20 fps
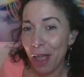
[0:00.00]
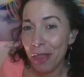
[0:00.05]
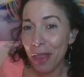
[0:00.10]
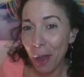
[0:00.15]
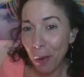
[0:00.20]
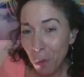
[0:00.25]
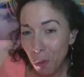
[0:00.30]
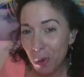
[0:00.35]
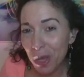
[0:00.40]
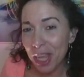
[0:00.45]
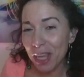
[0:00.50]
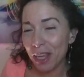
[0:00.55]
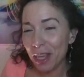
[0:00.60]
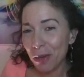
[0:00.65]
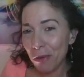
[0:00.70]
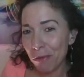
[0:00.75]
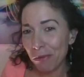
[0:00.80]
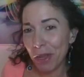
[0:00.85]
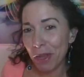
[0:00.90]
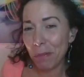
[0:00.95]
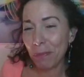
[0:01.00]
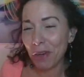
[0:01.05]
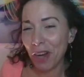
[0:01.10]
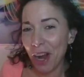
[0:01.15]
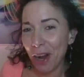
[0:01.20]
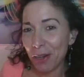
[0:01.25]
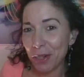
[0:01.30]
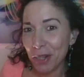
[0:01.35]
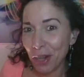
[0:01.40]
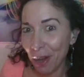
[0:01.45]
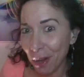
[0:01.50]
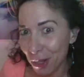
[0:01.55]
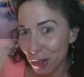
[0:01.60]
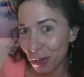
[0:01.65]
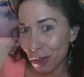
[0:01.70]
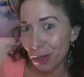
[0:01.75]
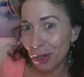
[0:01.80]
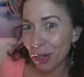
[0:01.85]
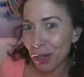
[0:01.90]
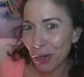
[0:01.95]
that we can reprioritize
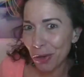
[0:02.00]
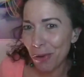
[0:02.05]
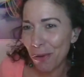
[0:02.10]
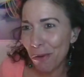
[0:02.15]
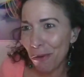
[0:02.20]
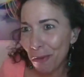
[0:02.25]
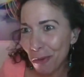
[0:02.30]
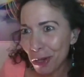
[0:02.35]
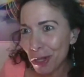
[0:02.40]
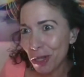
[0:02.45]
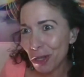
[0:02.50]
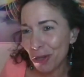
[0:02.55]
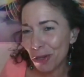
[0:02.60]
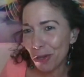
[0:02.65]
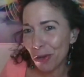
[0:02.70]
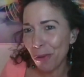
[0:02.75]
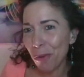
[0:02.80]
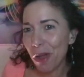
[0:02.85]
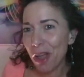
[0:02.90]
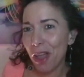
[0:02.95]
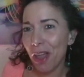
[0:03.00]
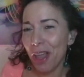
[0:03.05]
you for you,